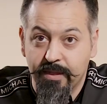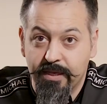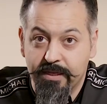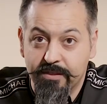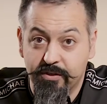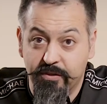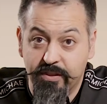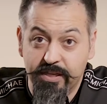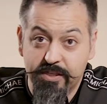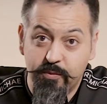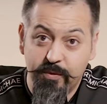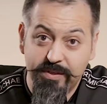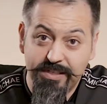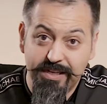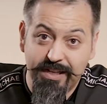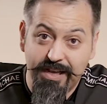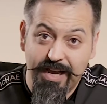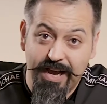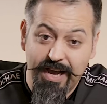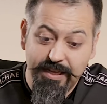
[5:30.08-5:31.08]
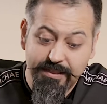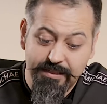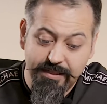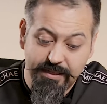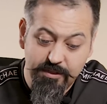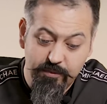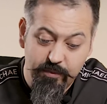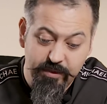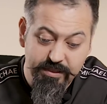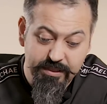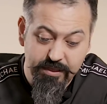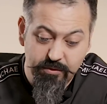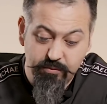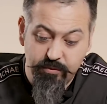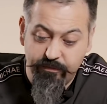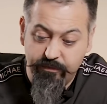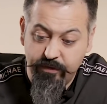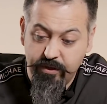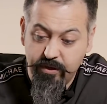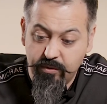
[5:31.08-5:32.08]
So this was it, guys. This was the
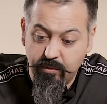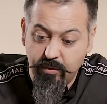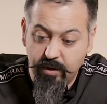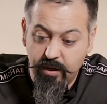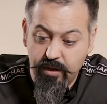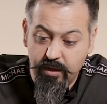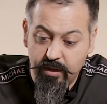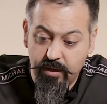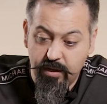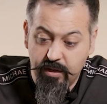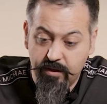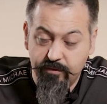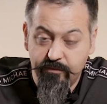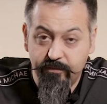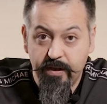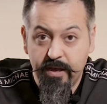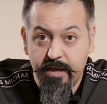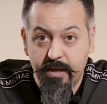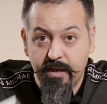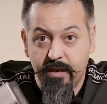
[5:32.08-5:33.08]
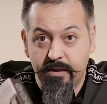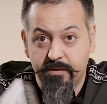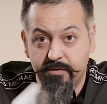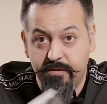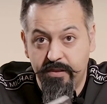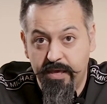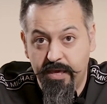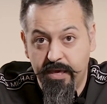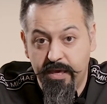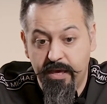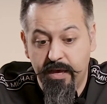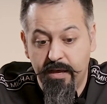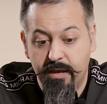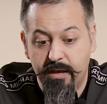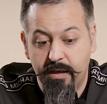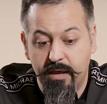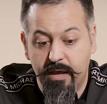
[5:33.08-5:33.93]
review of the.